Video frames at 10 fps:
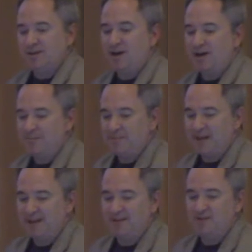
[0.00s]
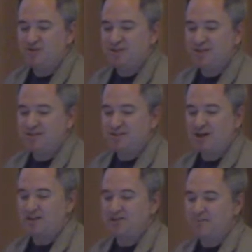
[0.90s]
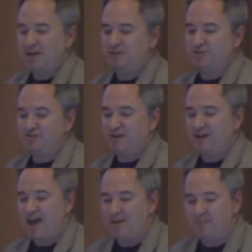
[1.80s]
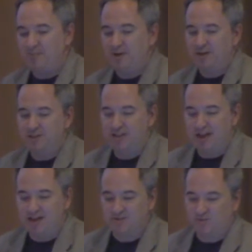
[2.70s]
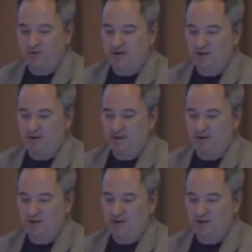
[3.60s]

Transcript: And you see this content manager is very happy because she has one.